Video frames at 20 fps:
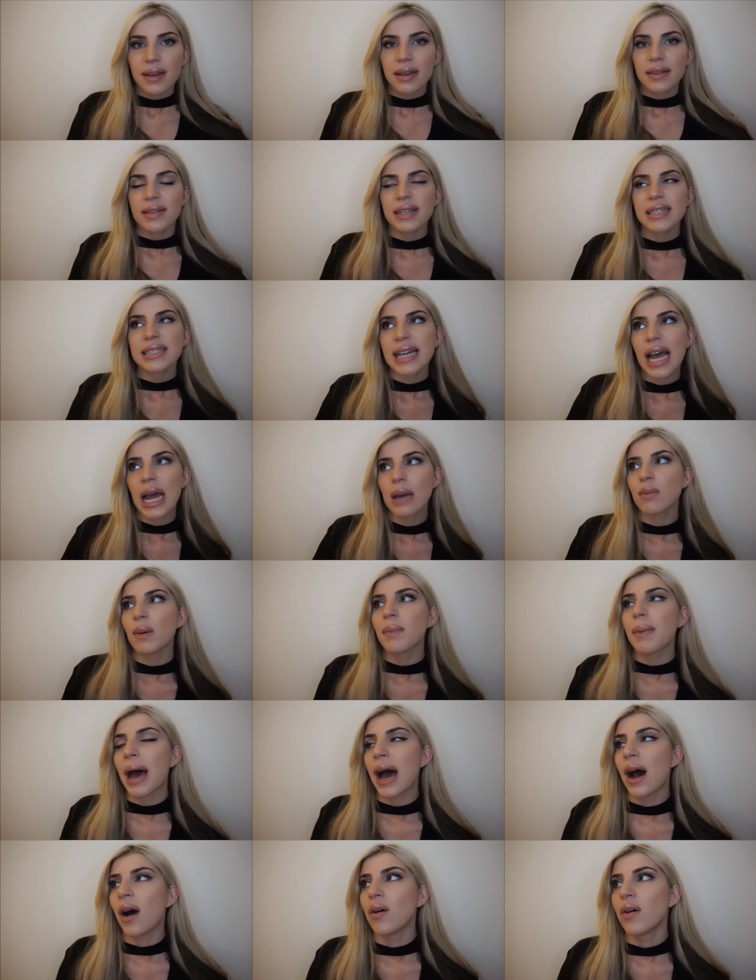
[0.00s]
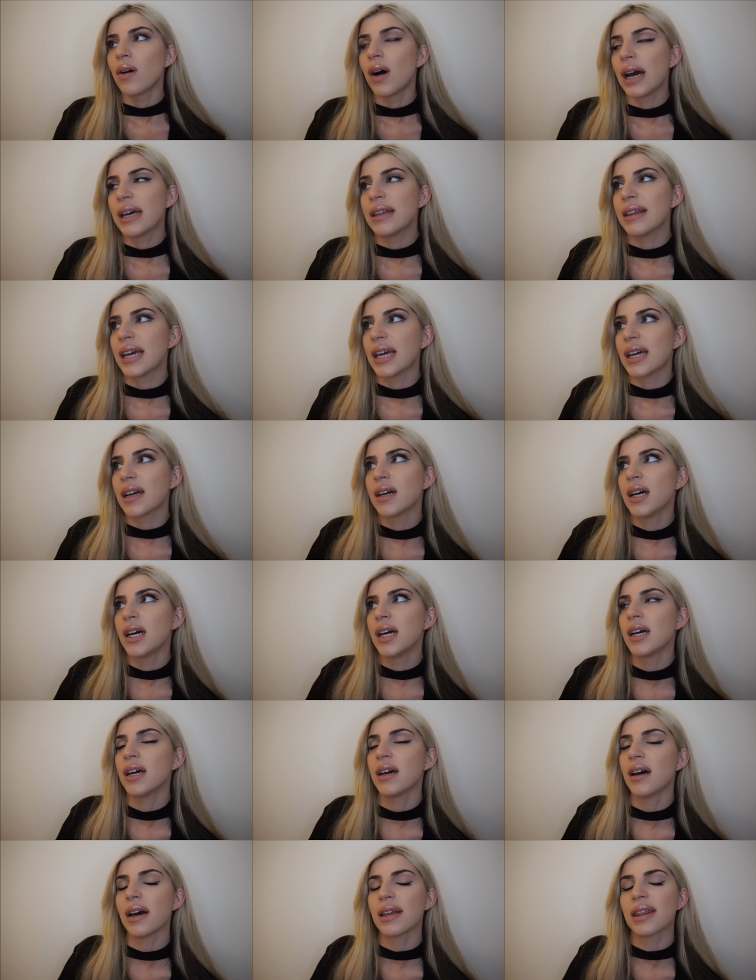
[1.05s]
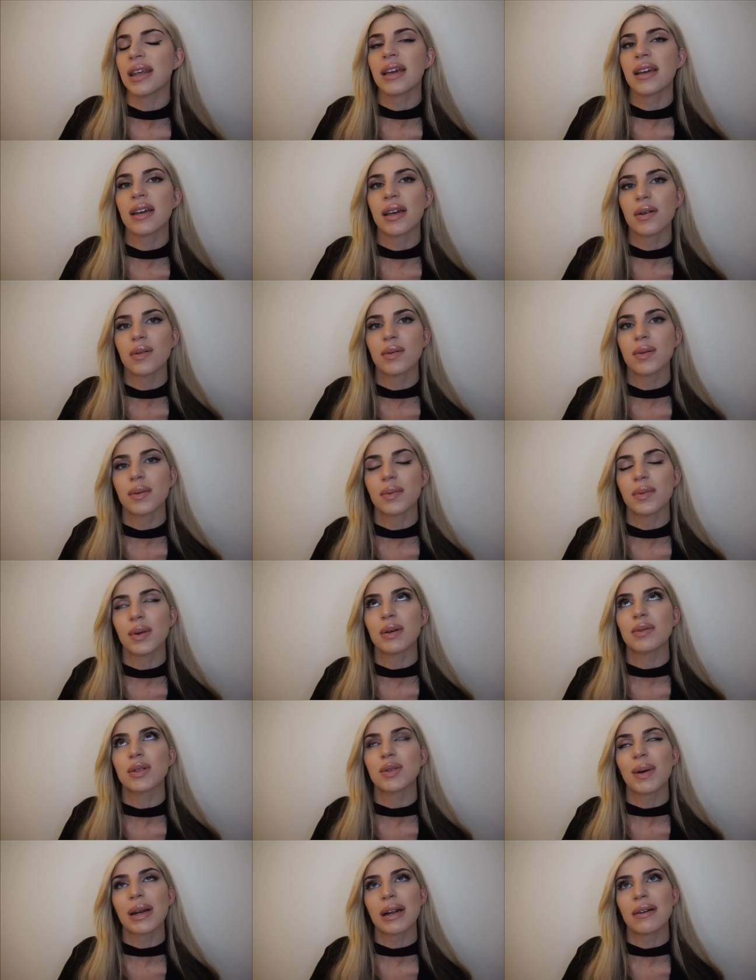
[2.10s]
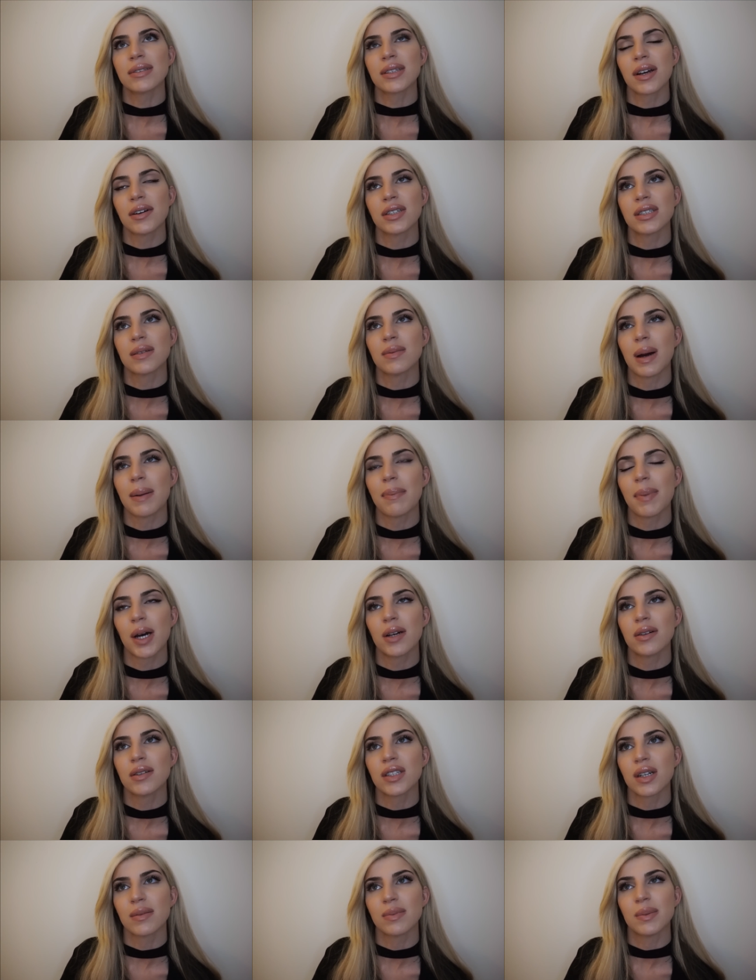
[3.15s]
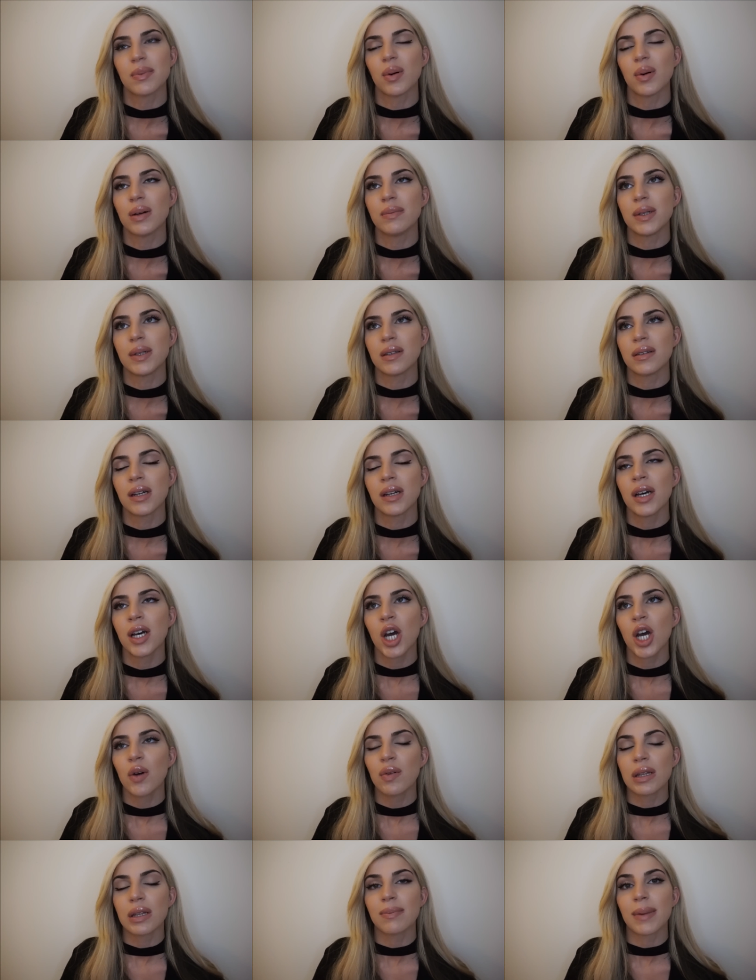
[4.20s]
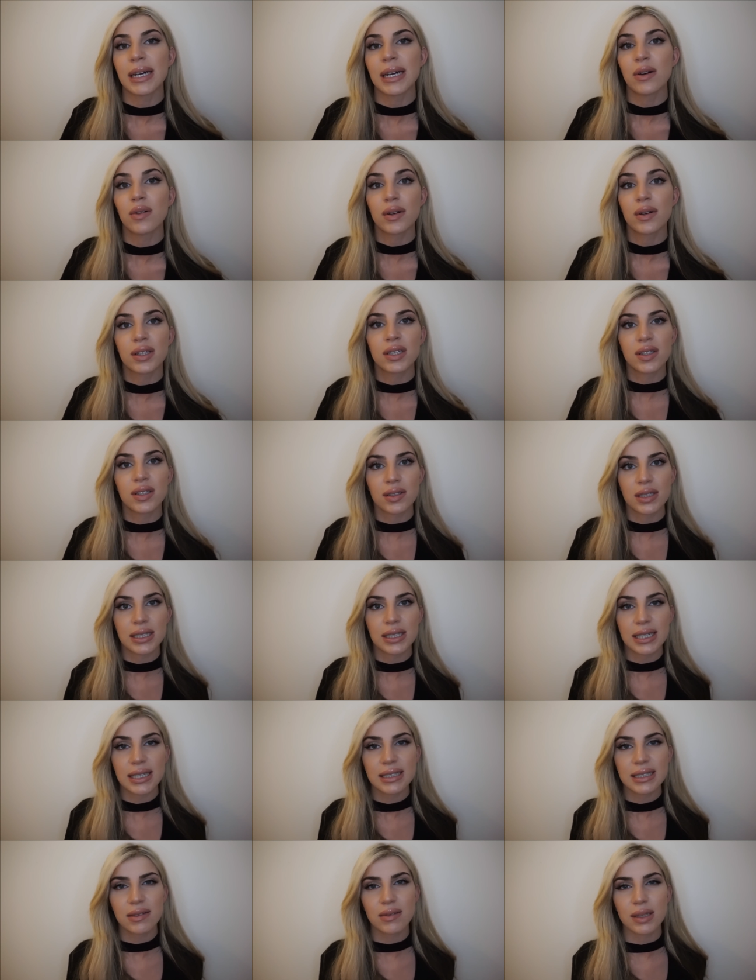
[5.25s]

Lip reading: This came about, I think it was when I was going to my post-op appointment with my orthodontist.